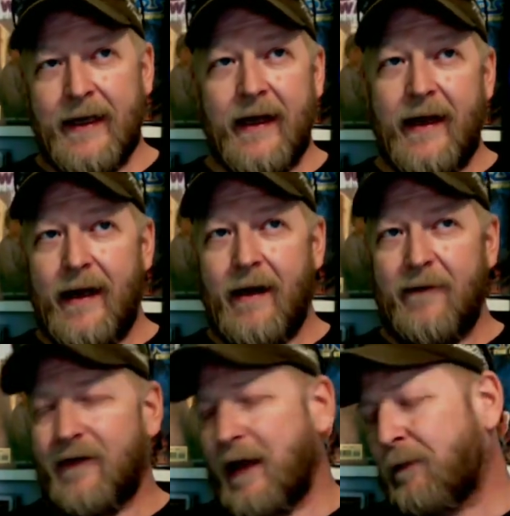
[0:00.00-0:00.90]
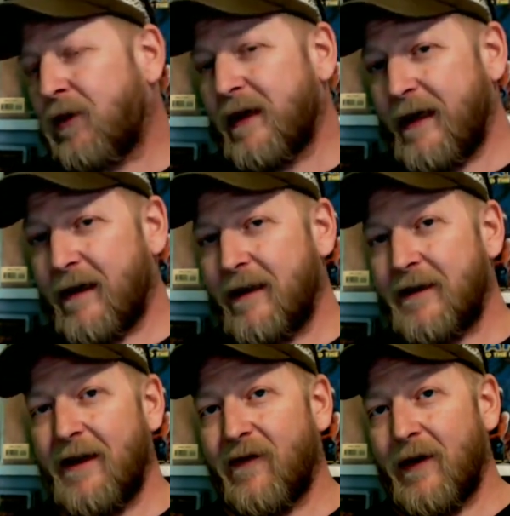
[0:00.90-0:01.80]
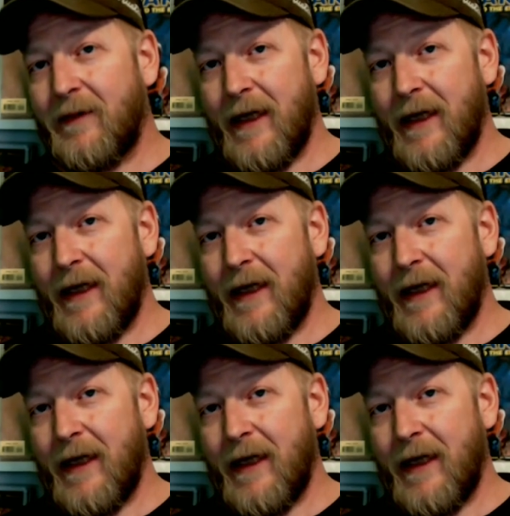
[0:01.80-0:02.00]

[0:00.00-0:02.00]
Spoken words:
If they pull characters in from the